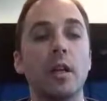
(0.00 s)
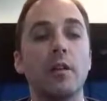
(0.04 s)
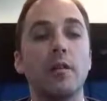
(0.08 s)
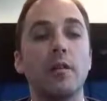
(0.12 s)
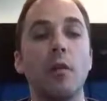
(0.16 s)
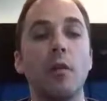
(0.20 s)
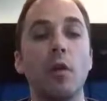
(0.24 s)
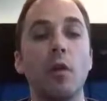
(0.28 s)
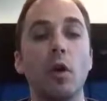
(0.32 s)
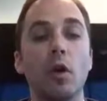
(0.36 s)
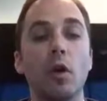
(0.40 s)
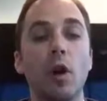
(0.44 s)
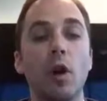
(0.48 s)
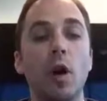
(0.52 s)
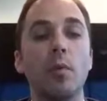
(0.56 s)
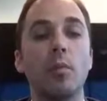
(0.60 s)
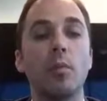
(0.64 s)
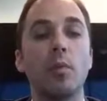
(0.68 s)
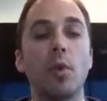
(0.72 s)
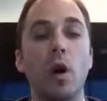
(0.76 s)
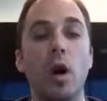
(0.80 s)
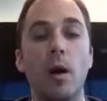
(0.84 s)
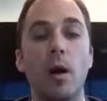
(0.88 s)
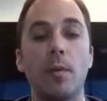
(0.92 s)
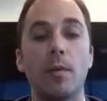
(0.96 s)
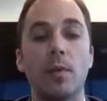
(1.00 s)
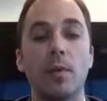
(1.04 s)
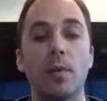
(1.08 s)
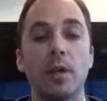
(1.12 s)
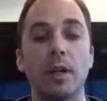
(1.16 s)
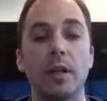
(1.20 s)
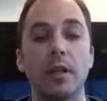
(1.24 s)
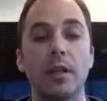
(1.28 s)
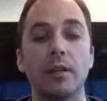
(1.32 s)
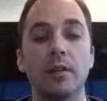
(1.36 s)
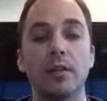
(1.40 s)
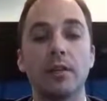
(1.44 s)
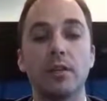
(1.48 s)
for our
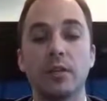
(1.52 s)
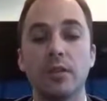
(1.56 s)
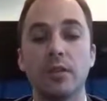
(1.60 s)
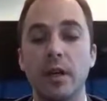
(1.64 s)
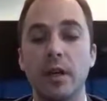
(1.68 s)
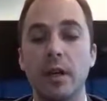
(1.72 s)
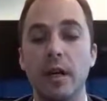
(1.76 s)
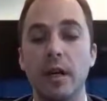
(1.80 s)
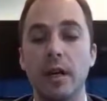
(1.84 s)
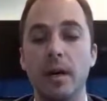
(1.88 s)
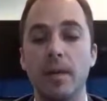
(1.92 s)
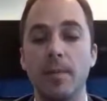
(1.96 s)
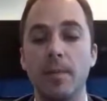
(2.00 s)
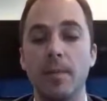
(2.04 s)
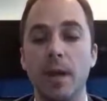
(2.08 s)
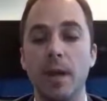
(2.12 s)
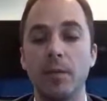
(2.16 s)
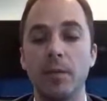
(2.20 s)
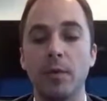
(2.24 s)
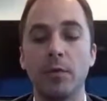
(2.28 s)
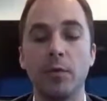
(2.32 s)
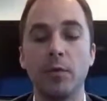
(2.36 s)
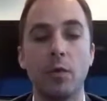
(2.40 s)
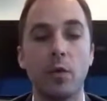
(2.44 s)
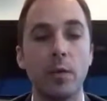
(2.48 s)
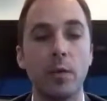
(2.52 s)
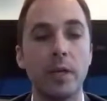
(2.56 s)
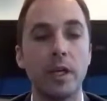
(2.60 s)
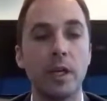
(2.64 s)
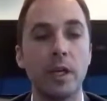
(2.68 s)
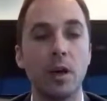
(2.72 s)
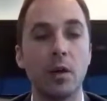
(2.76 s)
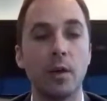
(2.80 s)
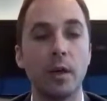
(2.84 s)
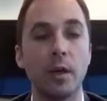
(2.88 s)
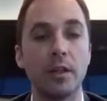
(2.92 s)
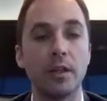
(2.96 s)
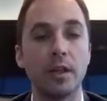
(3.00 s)
properties, and before we
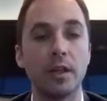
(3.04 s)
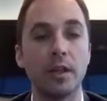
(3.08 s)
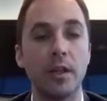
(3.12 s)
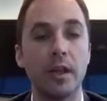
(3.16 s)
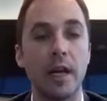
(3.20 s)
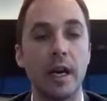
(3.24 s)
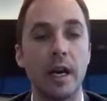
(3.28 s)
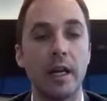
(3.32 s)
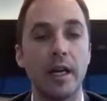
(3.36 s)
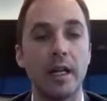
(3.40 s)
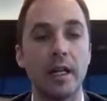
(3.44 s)
go into that,